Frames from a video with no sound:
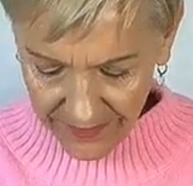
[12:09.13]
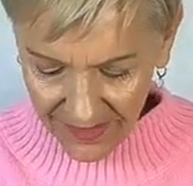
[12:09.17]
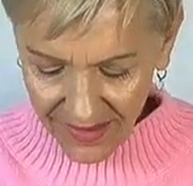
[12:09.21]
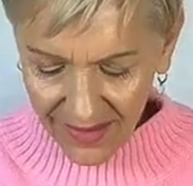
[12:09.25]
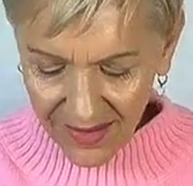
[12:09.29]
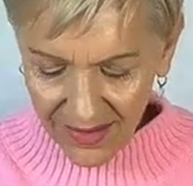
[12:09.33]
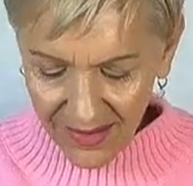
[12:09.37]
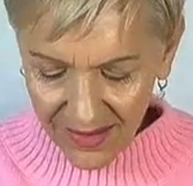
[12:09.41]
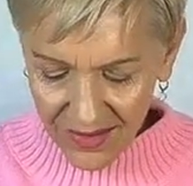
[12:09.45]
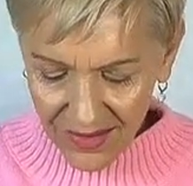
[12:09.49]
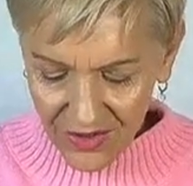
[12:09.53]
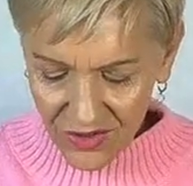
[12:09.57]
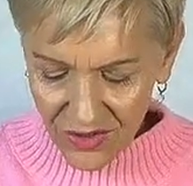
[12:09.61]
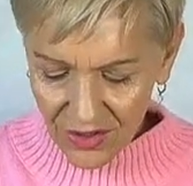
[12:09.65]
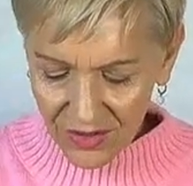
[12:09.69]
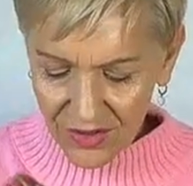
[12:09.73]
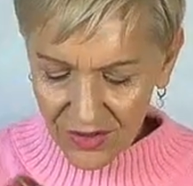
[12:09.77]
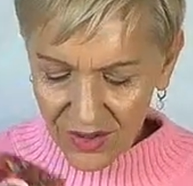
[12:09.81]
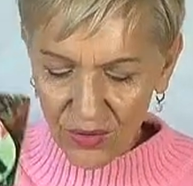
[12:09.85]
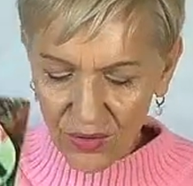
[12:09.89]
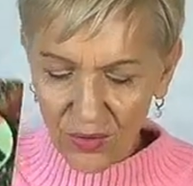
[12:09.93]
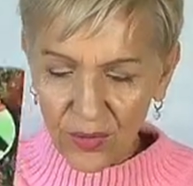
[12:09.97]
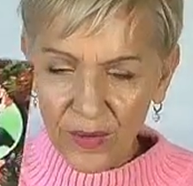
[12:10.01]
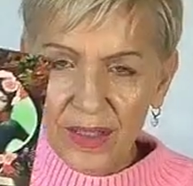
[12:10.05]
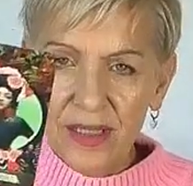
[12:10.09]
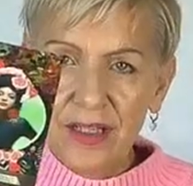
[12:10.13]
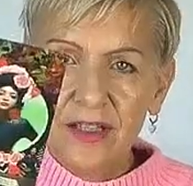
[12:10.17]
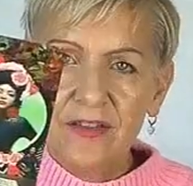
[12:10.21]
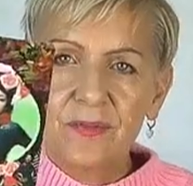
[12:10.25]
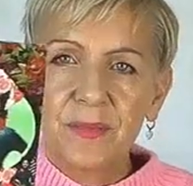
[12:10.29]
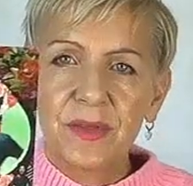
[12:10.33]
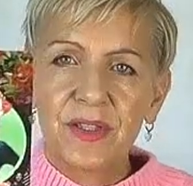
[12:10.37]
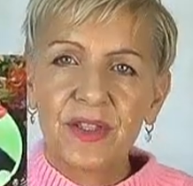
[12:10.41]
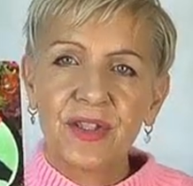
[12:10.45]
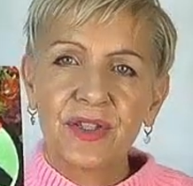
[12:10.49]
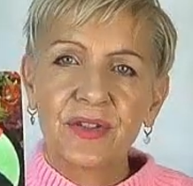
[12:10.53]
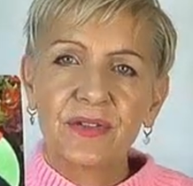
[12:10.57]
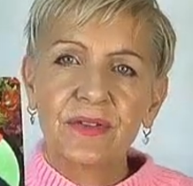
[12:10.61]
Yeah, because you've got the Queen of
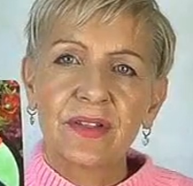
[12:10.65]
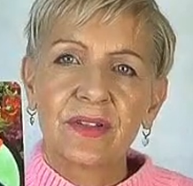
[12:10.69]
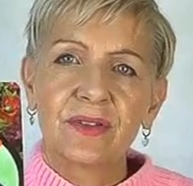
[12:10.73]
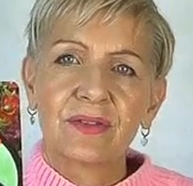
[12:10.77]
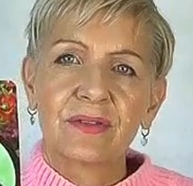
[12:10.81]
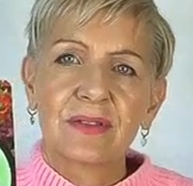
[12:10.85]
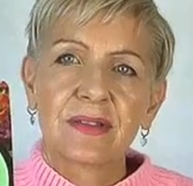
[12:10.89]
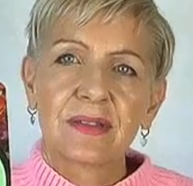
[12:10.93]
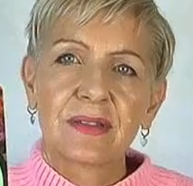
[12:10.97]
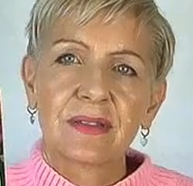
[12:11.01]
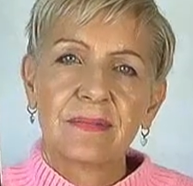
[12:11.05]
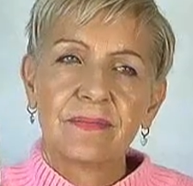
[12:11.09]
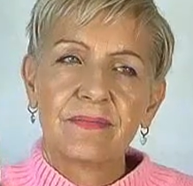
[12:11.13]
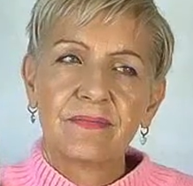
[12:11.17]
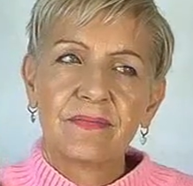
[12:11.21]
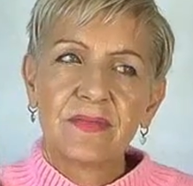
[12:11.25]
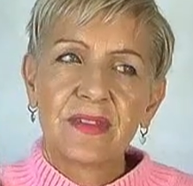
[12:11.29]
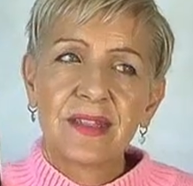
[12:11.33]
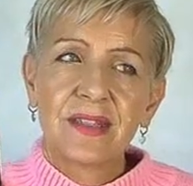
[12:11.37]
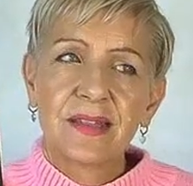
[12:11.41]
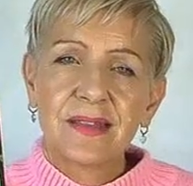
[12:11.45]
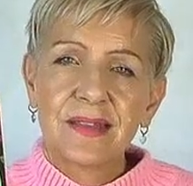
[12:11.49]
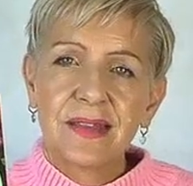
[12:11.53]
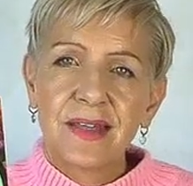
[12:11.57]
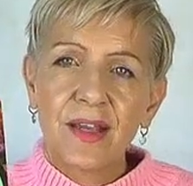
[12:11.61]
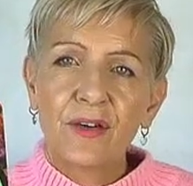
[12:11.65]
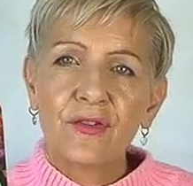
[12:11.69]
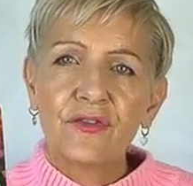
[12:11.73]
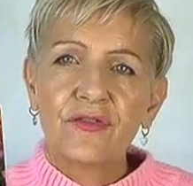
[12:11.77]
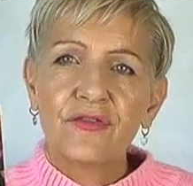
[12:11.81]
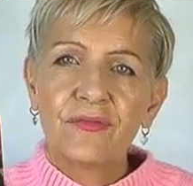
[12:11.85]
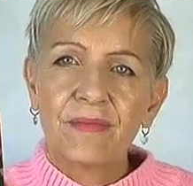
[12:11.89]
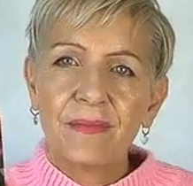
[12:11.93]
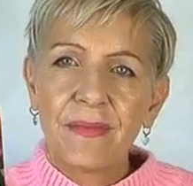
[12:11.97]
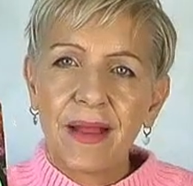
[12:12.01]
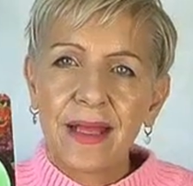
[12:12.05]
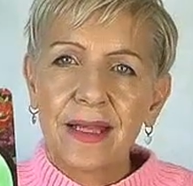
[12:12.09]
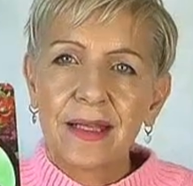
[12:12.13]
Materials,
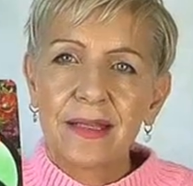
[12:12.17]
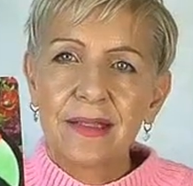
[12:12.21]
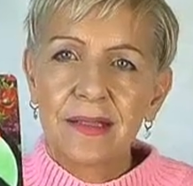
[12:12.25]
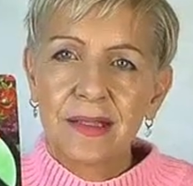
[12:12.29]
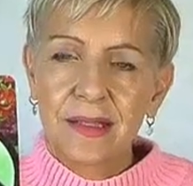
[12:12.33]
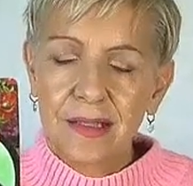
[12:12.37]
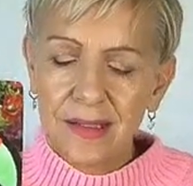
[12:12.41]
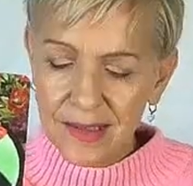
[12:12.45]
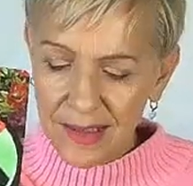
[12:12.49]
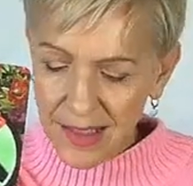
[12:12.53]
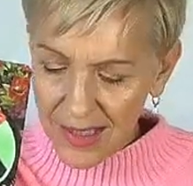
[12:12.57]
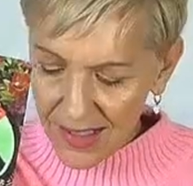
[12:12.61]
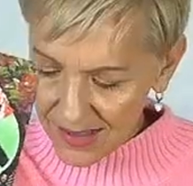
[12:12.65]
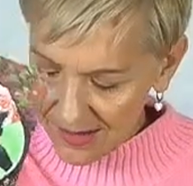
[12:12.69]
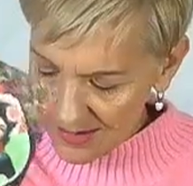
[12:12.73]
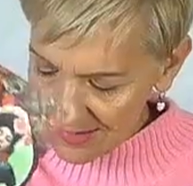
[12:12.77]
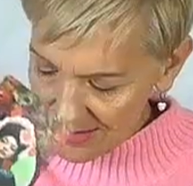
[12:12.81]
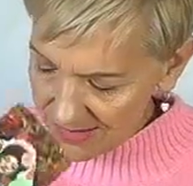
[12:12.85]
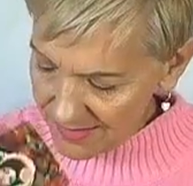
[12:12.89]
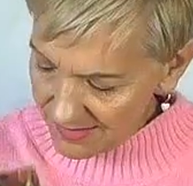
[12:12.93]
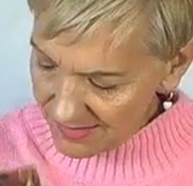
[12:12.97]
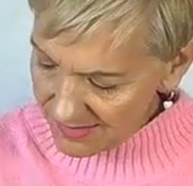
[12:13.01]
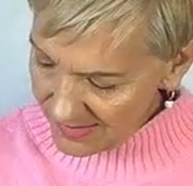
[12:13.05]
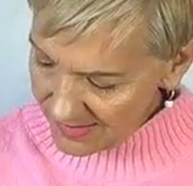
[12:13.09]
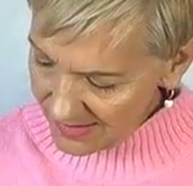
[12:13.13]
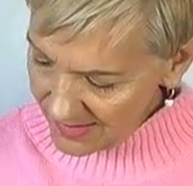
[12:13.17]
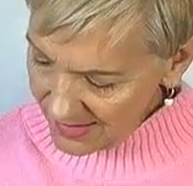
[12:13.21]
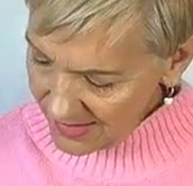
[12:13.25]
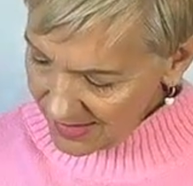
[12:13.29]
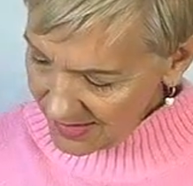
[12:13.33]
self-made success,